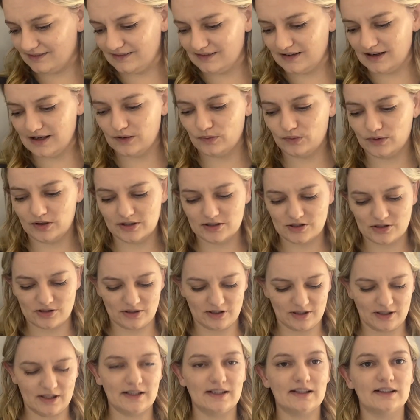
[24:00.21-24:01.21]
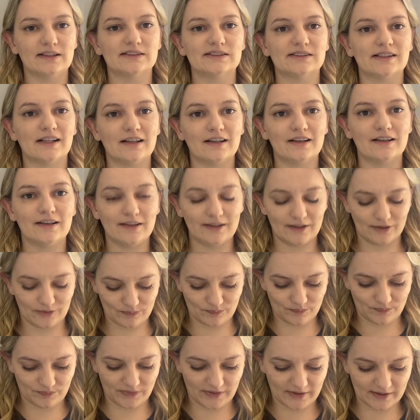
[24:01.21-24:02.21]
I want to do is a
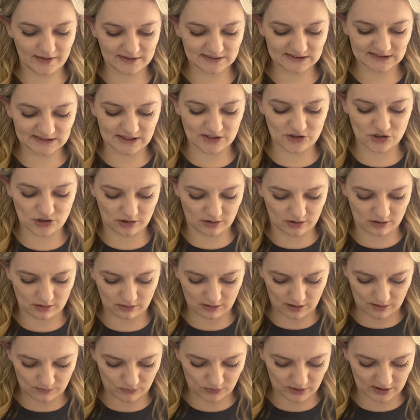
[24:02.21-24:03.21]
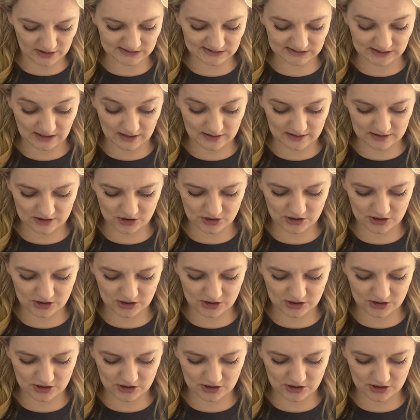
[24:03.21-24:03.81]
stitch along. I want to start this